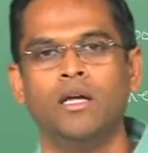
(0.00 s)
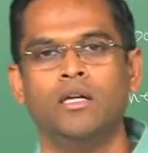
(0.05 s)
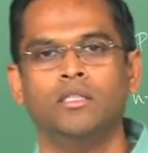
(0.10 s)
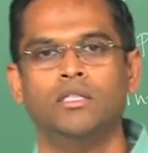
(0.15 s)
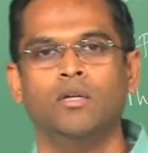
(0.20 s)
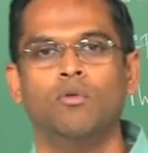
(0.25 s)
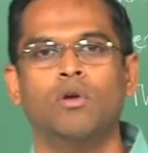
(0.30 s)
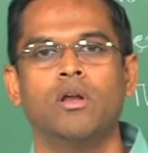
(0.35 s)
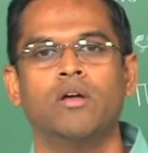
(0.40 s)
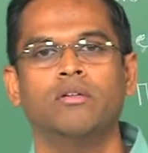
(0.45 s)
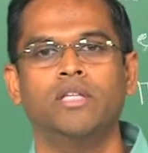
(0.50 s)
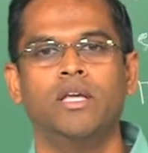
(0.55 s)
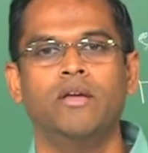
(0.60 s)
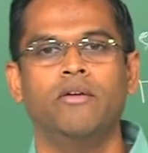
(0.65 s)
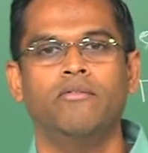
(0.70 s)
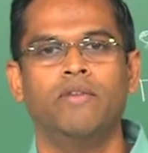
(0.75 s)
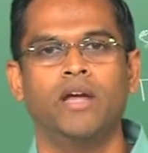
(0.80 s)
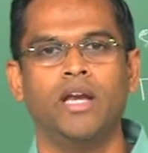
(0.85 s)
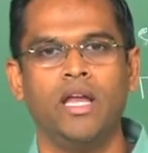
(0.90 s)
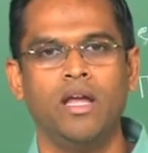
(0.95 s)
See, one of the
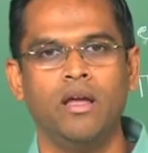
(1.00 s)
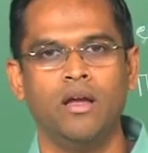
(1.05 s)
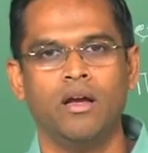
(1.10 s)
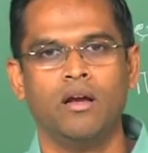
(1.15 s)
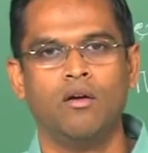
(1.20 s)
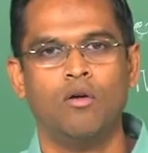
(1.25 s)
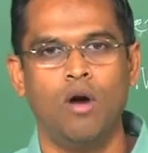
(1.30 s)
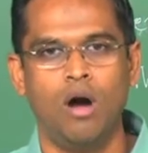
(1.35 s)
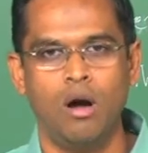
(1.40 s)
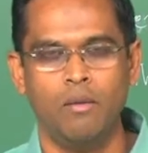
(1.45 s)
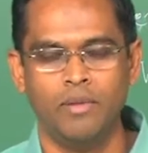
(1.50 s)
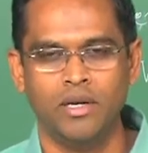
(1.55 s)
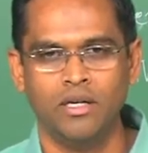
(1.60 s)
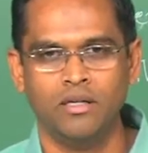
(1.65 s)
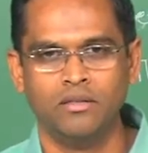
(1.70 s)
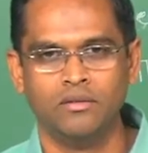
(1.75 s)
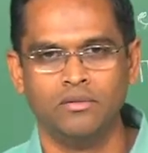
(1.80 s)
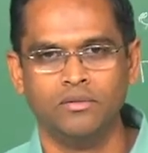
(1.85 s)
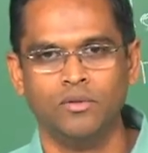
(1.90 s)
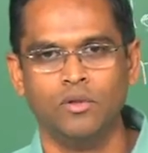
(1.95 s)
very
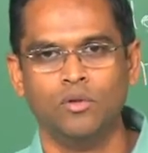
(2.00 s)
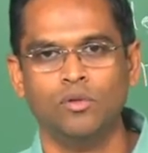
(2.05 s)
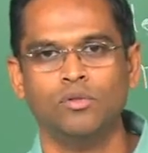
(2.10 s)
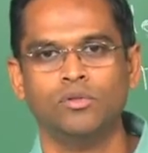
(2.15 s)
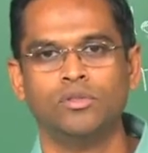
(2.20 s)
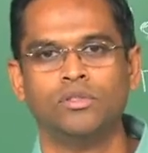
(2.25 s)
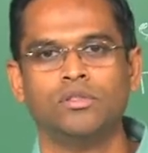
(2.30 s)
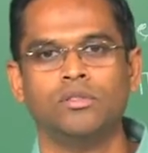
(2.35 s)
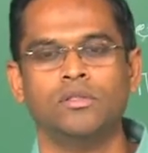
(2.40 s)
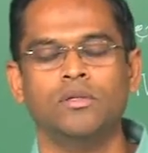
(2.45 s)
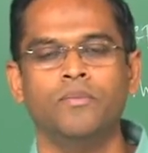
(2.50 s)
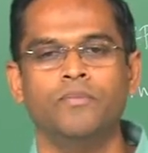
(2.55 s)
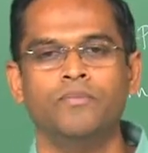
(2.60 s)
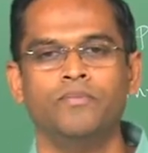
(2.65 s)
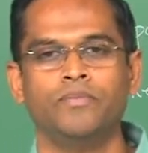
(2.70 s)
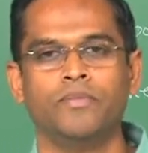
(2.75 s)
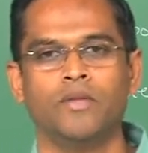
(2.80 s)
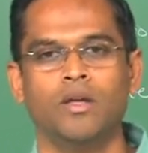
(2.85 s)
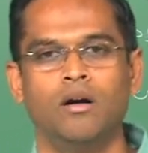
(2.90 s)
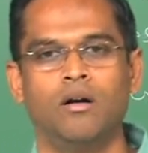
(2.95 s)
common use
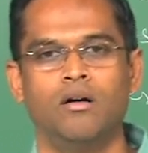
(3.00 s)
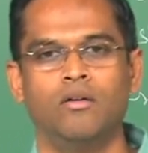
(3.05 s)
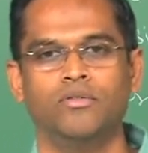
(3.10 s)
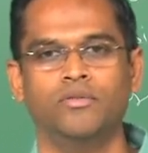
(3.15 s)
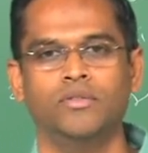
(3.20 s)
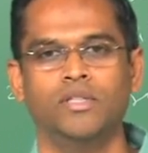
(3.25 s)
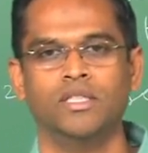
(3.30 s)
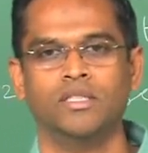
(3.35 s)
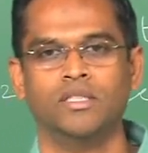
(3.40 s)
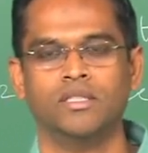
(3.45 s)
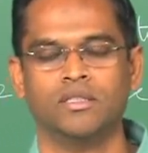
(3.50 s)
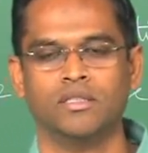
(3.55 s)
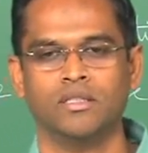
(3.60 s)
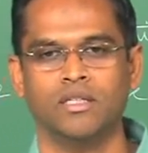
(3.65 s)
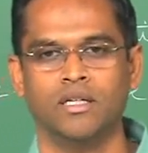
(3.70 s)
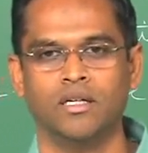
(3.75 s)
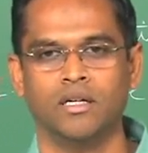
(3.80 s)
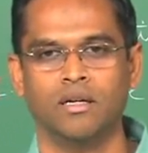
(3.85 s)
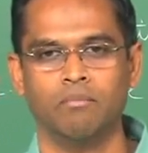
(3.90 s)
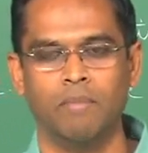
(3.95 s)
of this
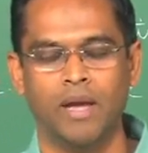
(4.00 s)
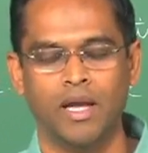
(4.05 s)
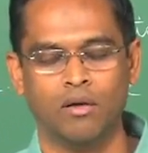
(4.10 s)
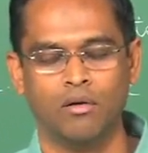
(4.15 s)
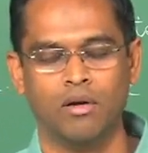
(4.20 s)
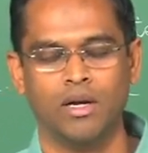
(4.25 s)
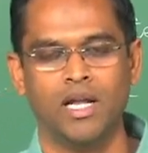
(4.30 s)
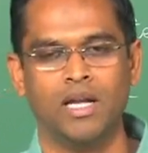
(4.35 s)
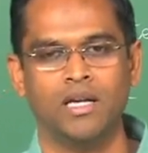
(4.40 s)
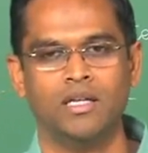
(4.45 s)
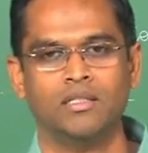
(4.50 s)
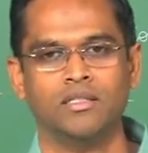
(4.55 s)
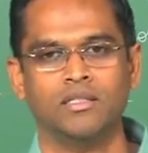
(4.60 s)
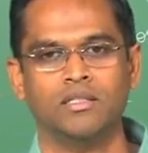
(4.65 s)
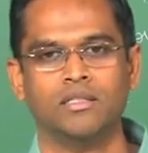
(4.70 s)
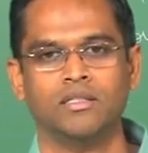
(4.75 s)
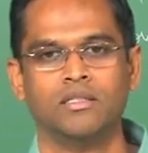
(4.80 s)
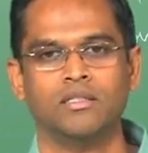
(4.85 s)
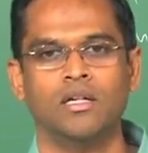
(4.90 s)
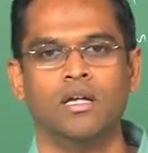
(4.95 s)

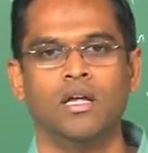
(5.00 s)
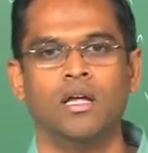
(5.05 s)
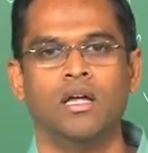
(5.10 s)
microanalysis